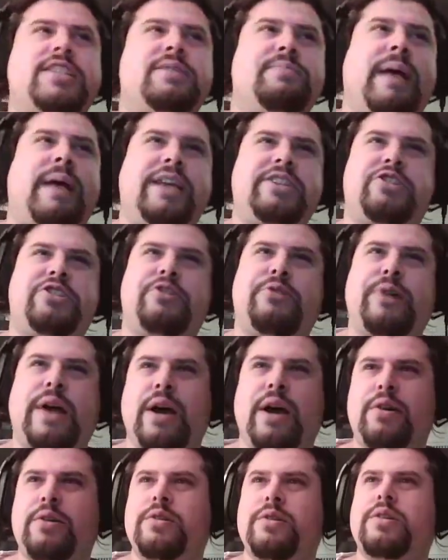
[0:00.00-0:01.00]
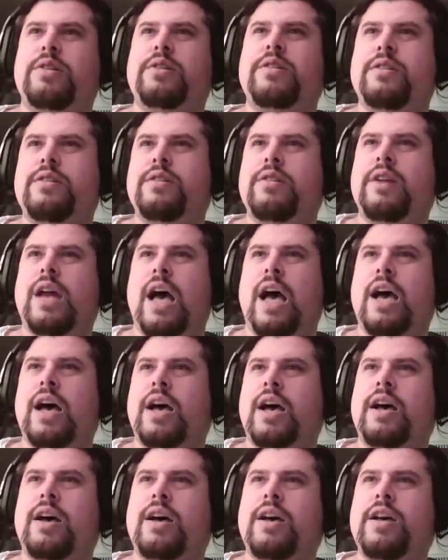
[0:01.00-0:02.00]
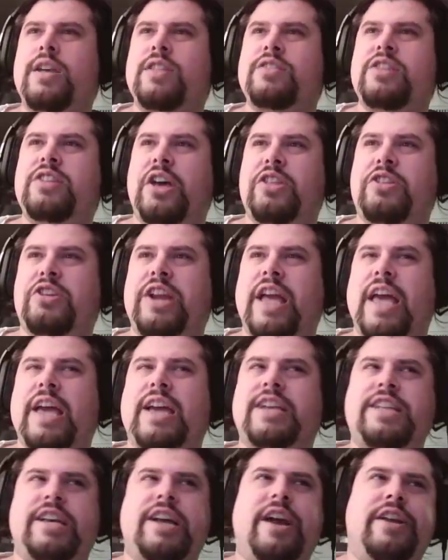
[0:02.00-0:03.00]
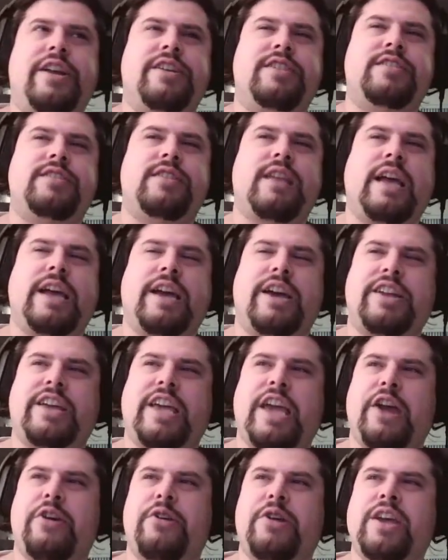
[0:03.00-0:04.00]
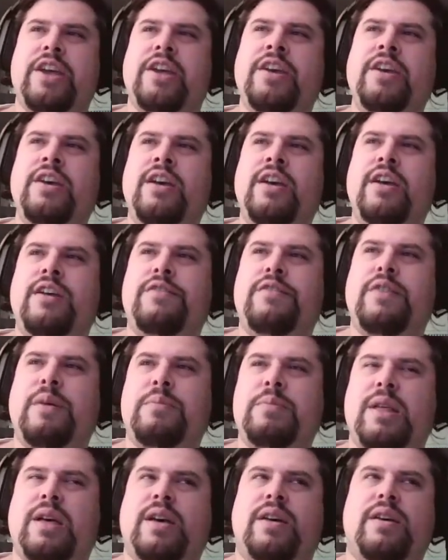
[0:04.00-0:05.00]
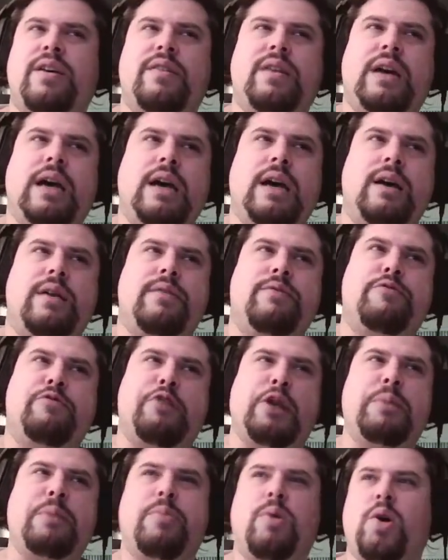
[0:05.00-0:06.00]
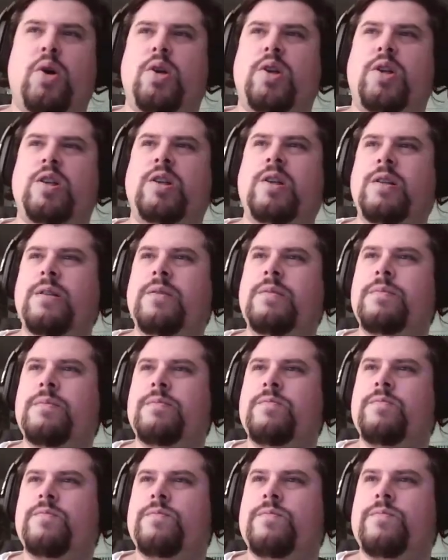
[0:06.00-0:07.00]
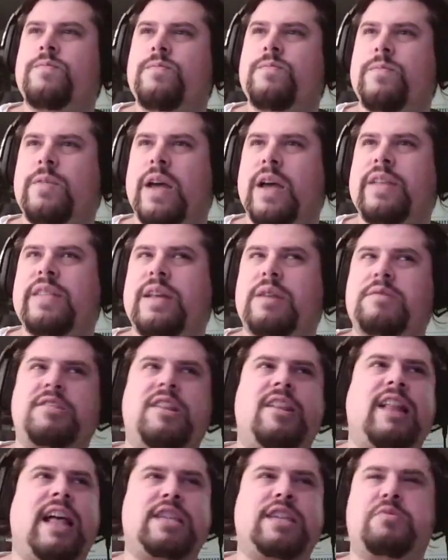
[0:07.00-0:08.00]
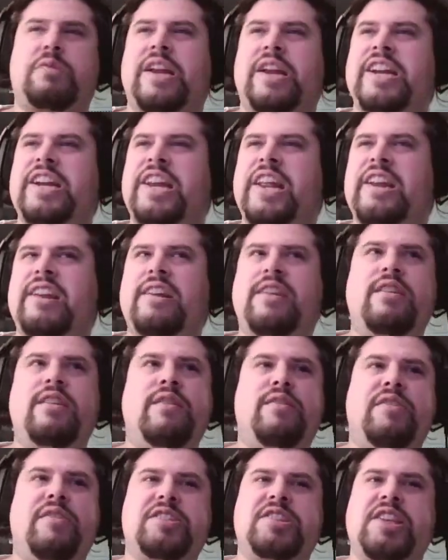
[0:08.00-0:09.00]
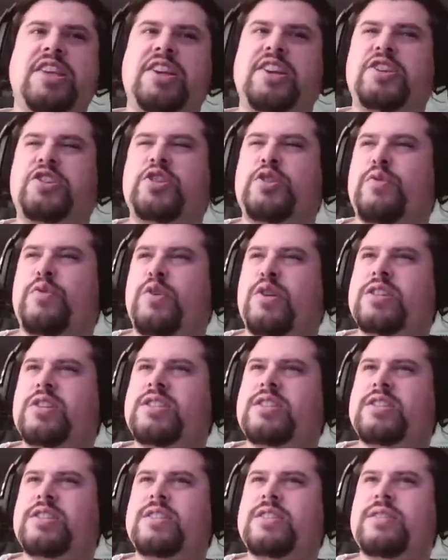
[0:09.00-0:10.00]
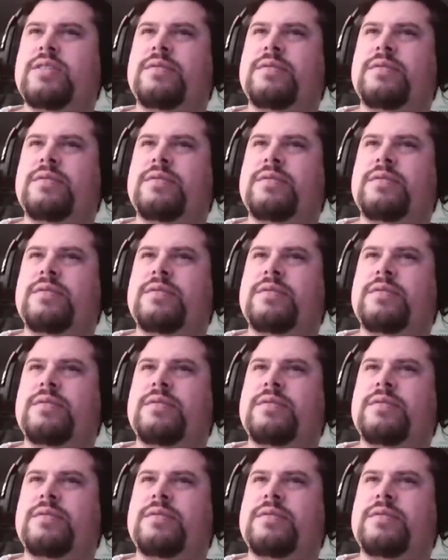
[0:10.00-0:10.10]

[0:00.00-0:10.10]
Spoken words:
maxed her out the other day because I got a Carrie from the free poll, and that was the last one I needed for Signature Force.